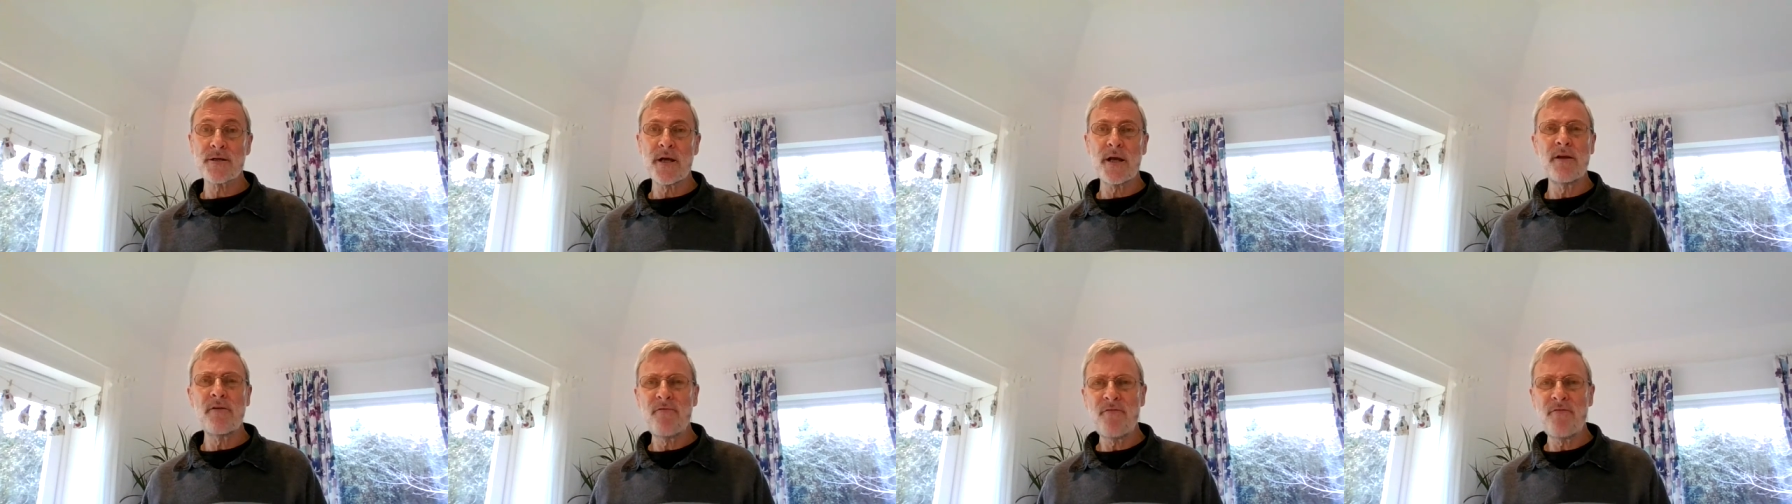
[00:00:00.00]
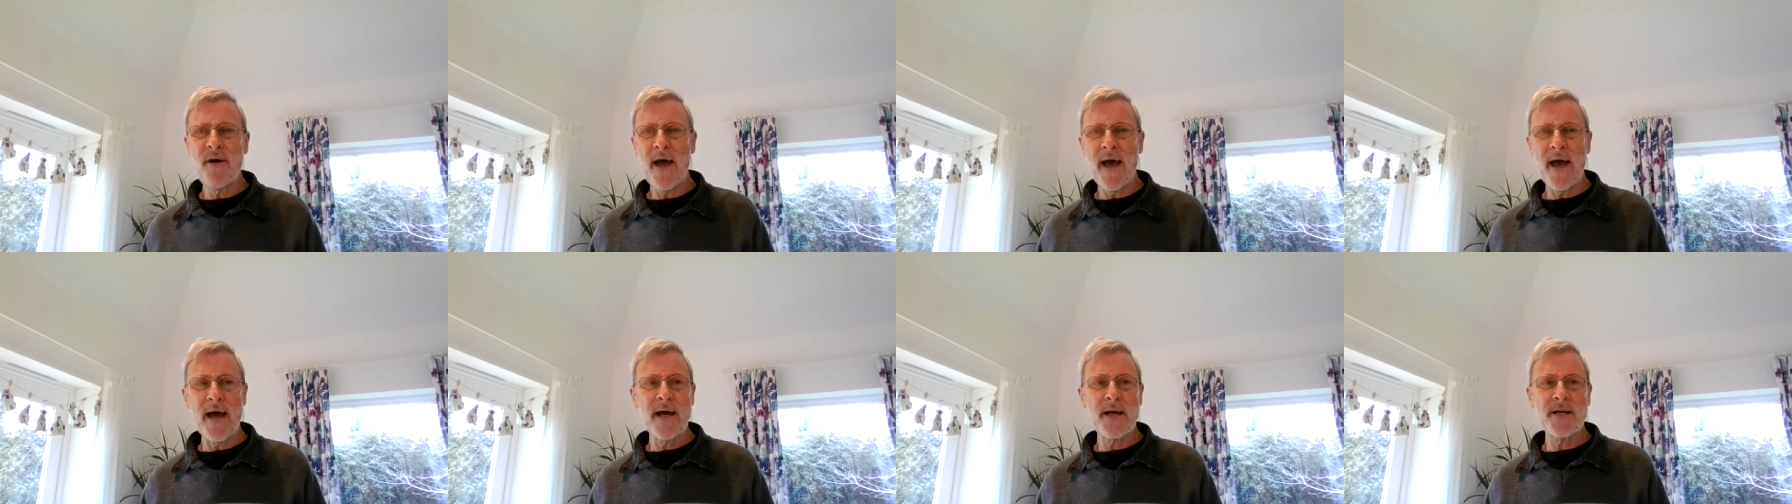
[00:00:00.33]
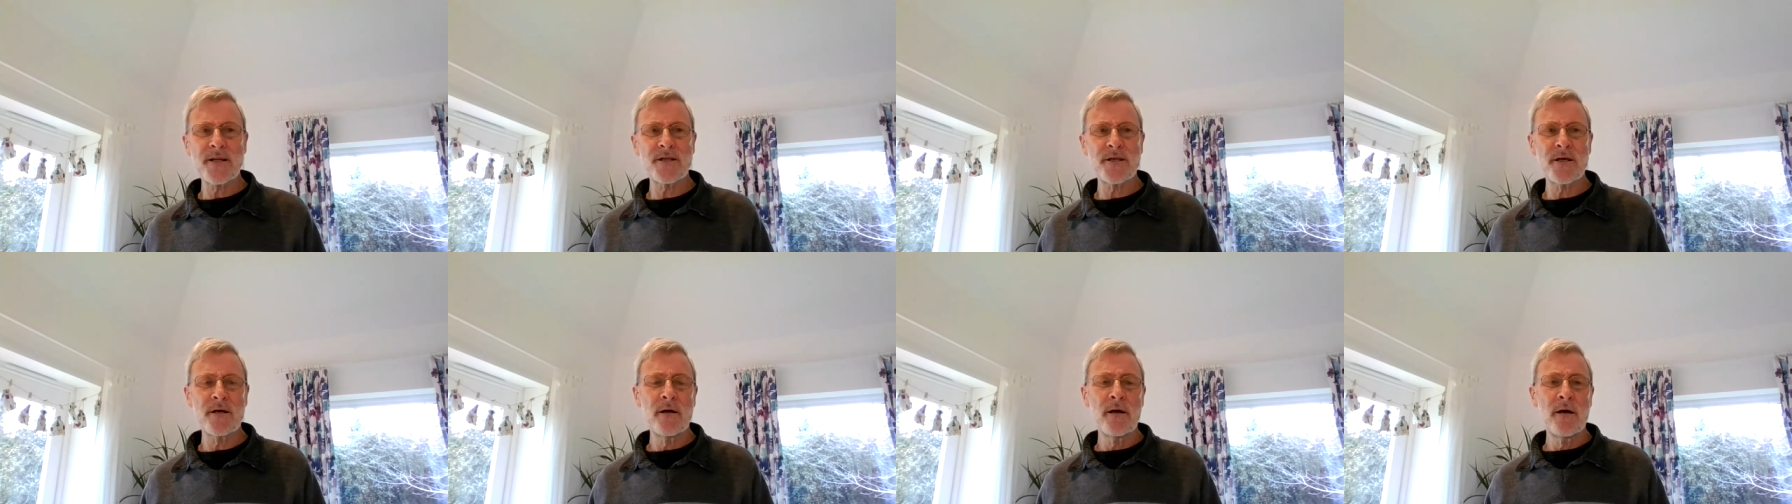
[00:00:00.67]
In
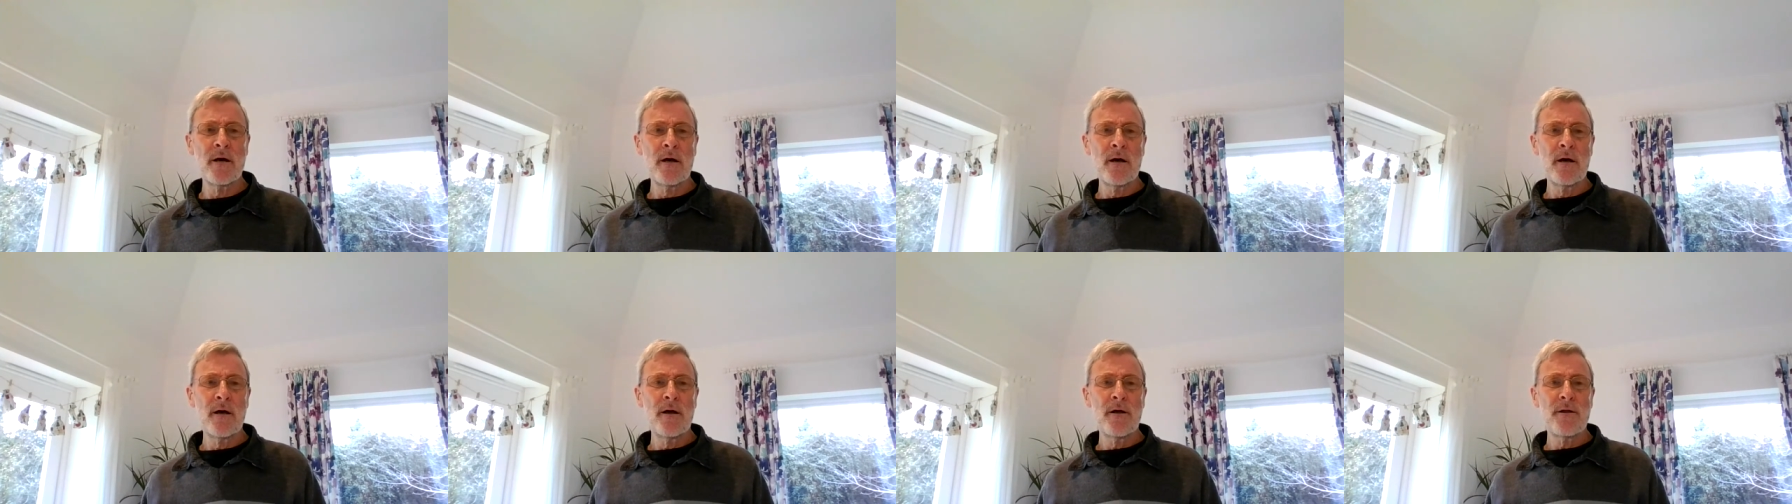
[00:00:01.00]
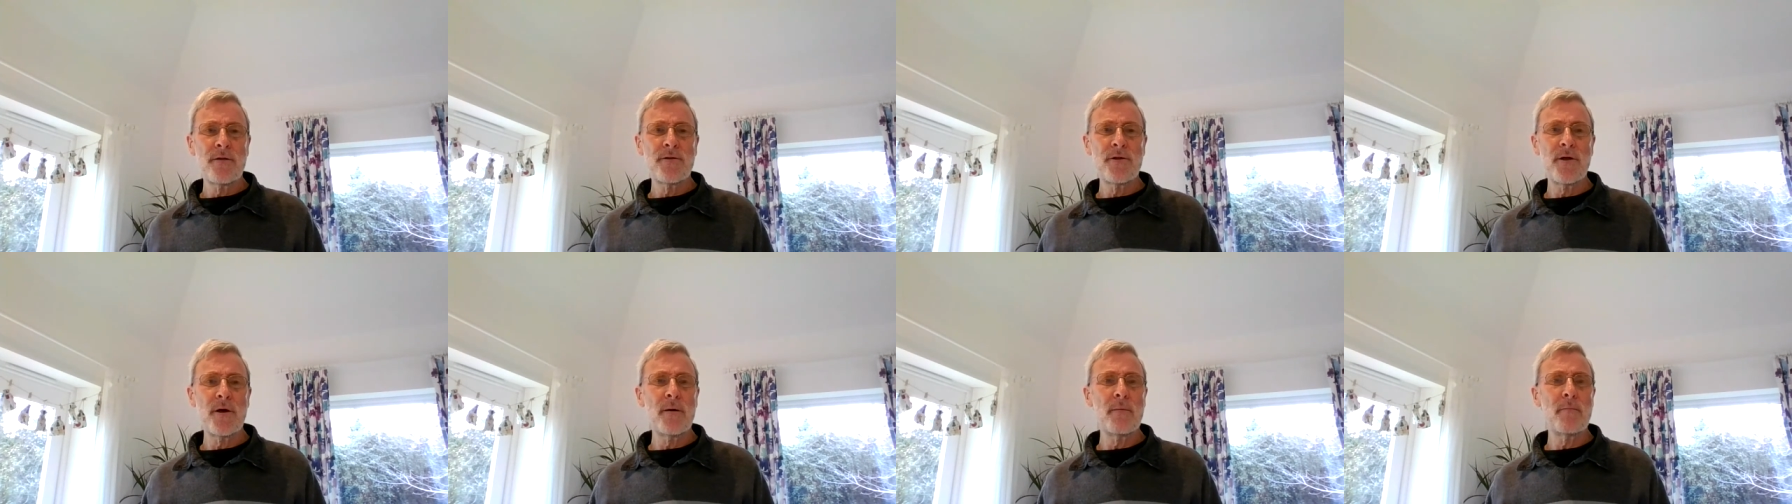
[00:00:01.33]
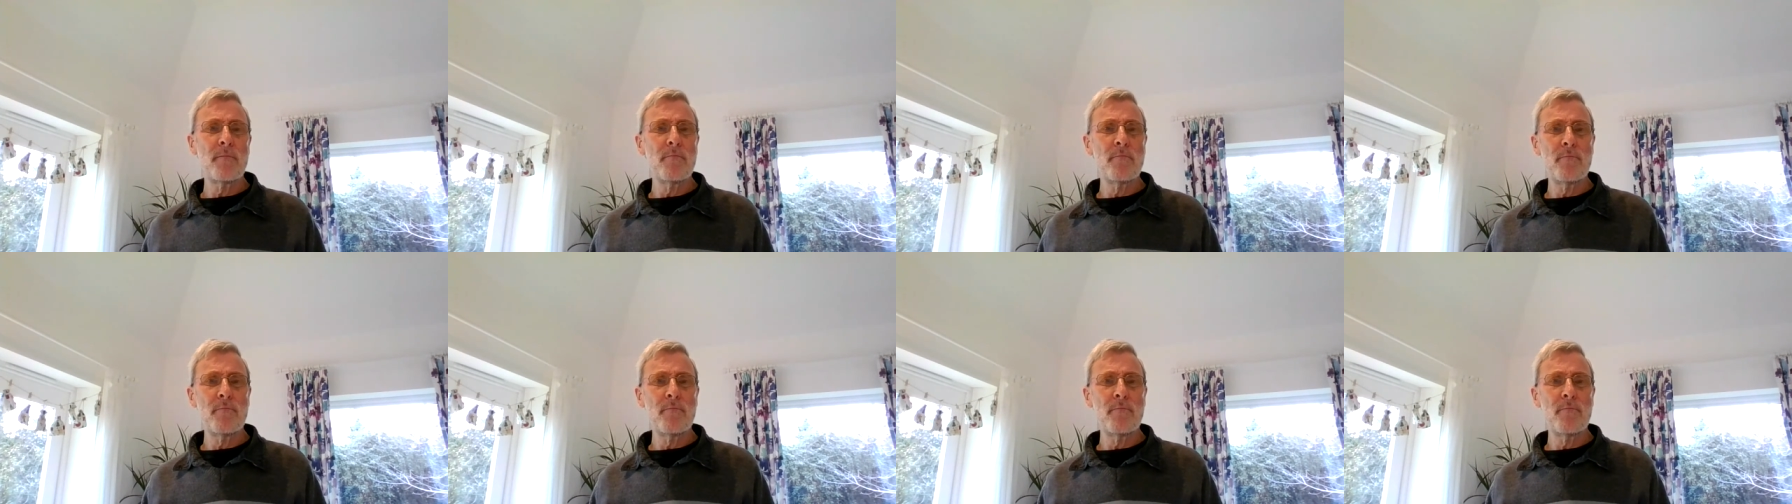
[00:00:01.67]
fact, the